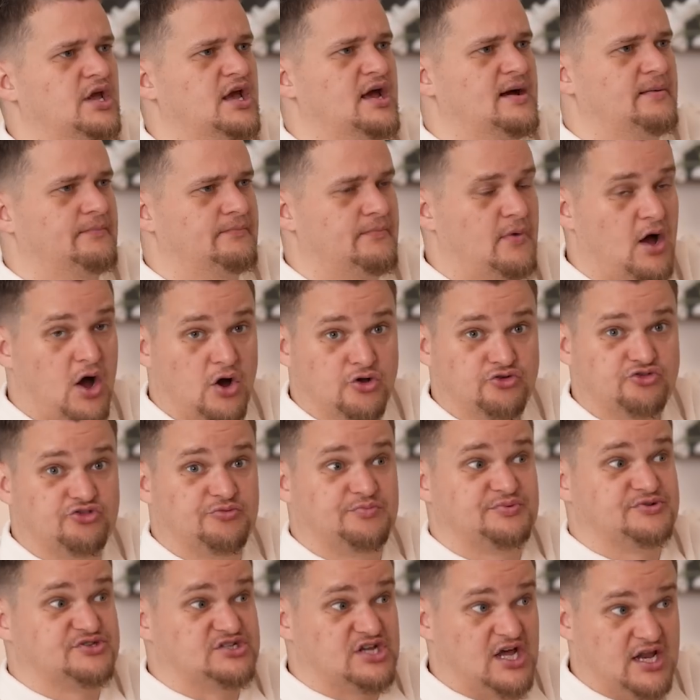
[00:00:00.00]
Yeah,
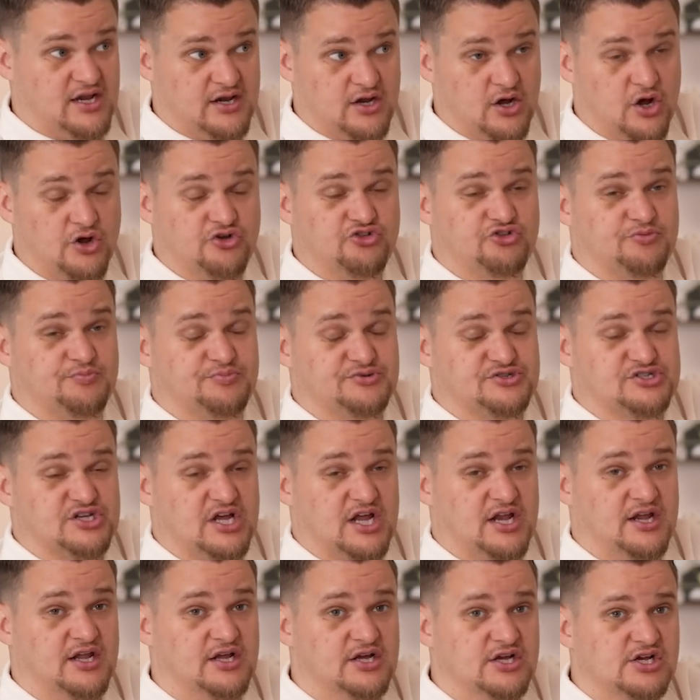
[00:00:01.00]
100%,
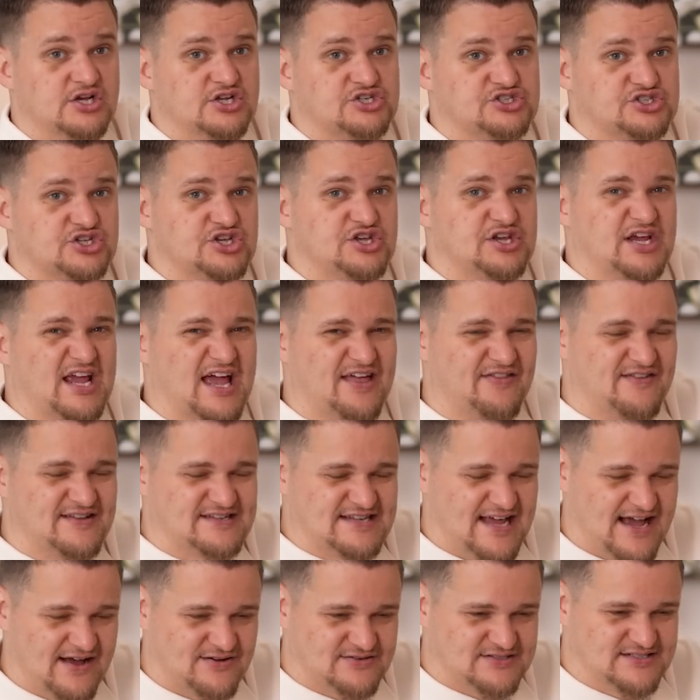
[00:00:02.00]
100%. So you get
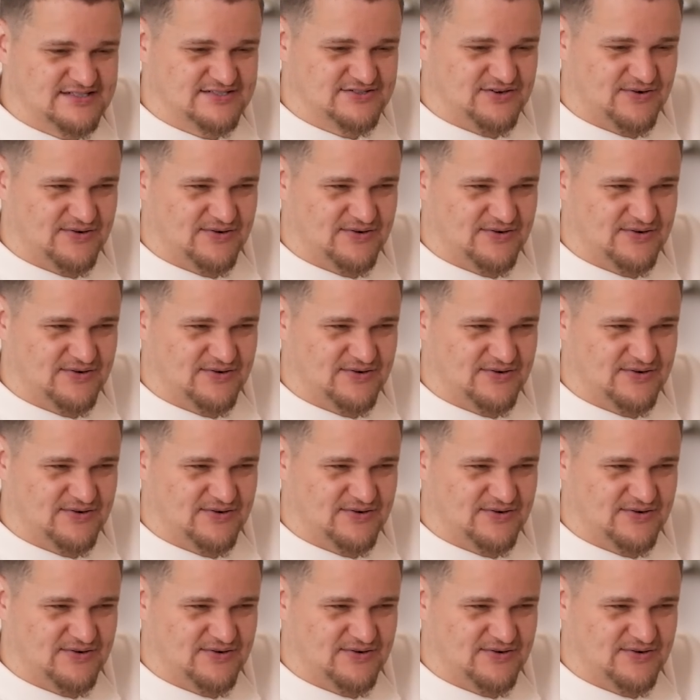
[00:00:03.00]
this house in